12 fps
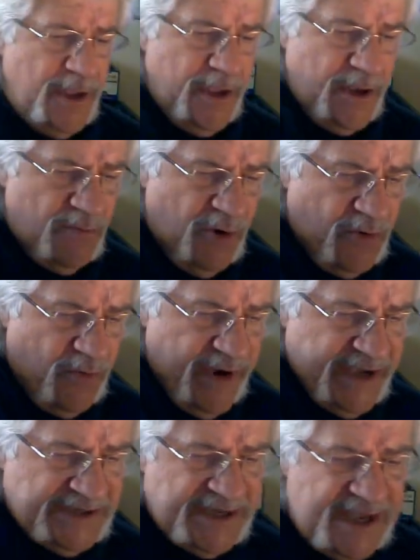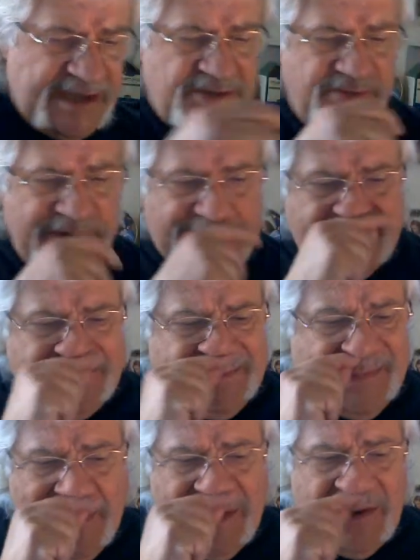Sasha.
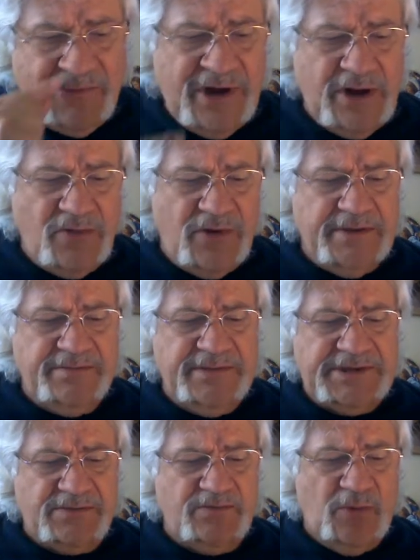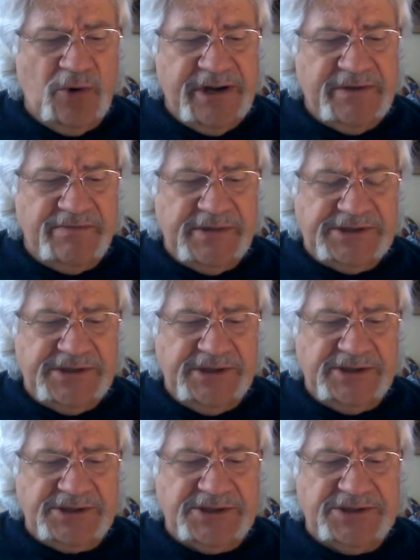"In what ways?" asked Rick.
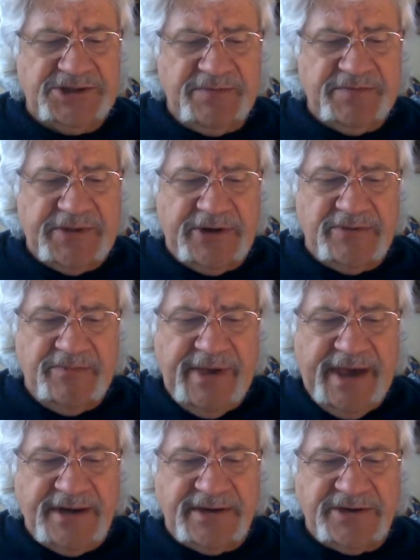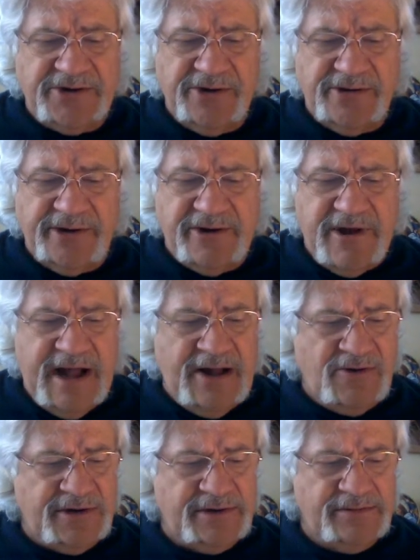"Well, one morning, Misty just
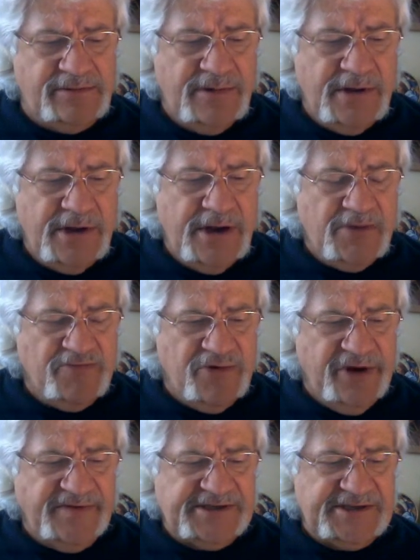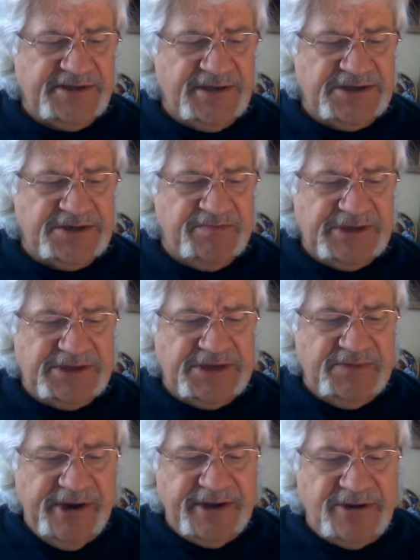jumped out of bed at an earlier hour.
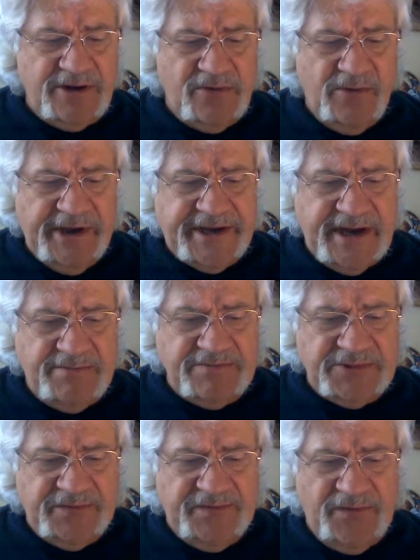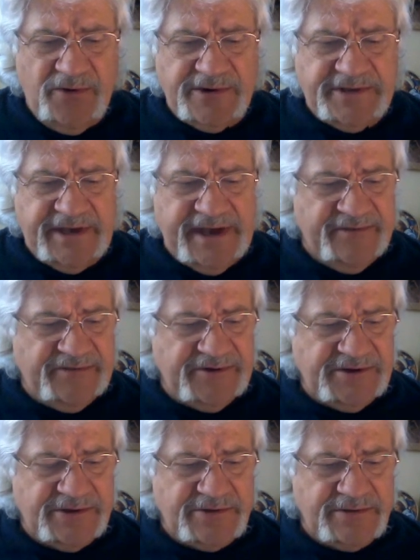Previous to this, Misty might not
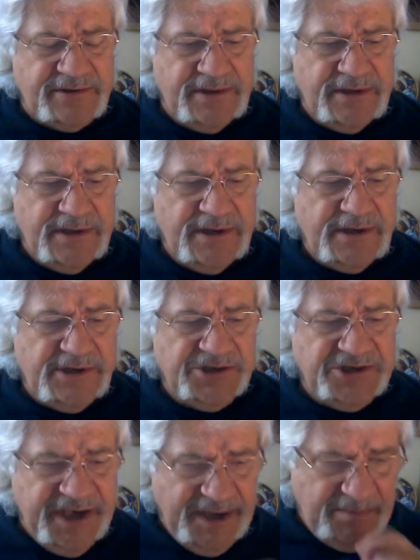wake up until 4 in the